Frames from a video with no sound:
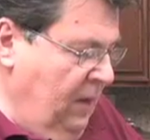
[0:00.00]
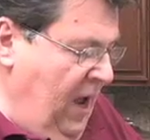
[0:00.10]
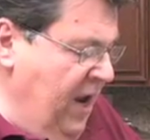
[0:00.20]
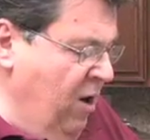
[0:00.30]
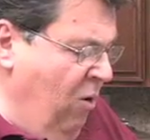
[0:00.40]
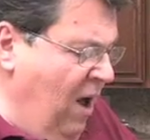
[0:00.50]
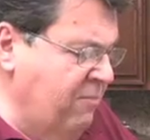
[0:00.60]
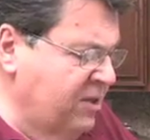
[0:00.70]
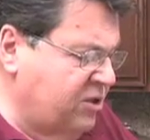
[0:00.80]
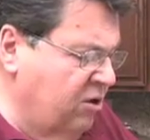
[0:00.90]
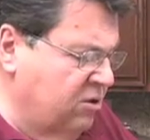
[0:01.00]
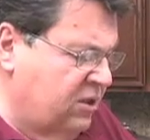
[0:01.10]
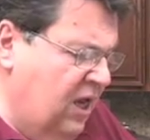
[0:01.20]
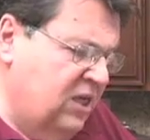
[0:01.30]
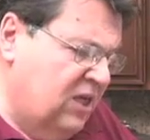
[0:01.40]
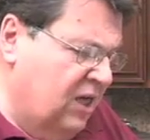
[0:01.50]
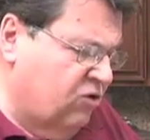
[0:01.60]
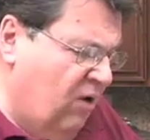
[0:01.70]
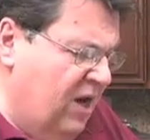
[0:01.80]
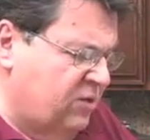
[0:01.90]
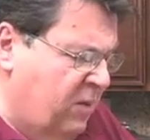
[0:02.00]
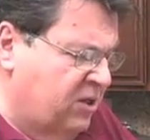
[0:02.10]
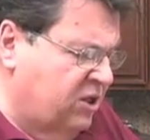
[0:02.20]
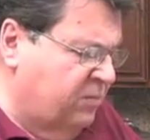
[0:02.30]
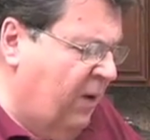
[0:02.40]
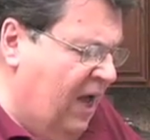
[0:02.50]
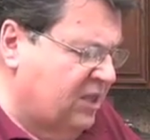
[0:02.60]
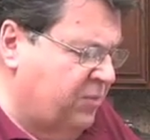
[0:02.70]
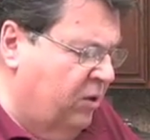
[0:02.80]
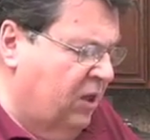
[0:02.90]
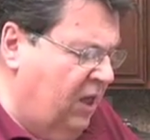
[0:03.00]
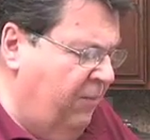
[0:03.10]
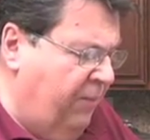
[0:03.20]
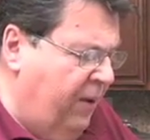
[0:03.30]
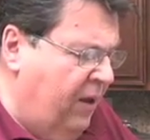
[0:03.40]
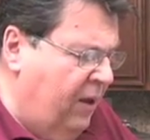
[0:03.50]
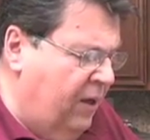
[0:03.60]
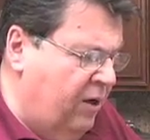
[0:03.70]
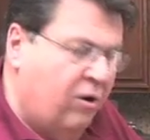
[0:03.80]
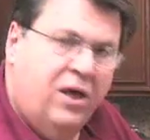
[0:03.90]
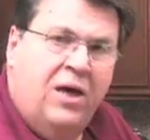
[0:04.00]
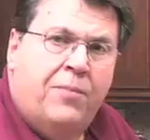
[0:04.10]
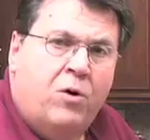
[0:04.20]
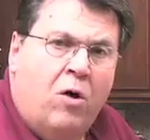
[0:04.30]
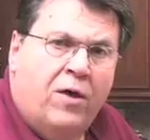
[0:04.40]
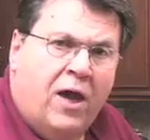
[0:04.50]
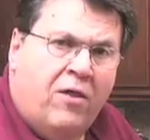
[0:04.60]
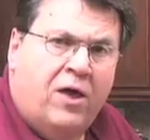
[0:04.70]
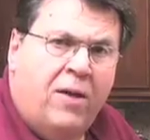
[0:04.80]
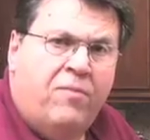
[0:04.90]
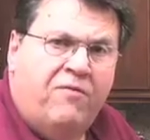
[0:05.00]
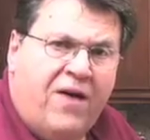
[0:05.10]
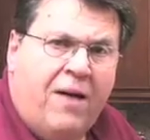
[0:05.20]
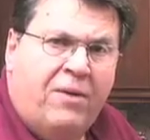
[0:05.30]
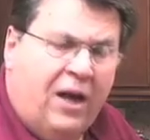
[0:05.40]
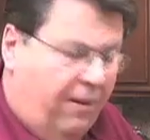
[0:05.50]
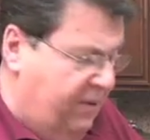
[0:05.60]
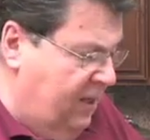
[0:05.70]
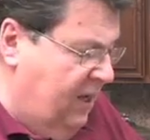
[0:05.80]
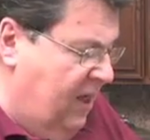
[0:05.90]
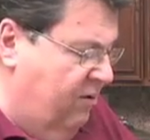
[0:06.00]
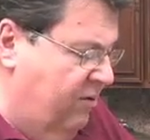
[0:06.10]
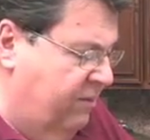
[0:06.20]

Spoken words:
I know I miss those days. I try as much as possible to keep, to keep it all together, keep the family coming together.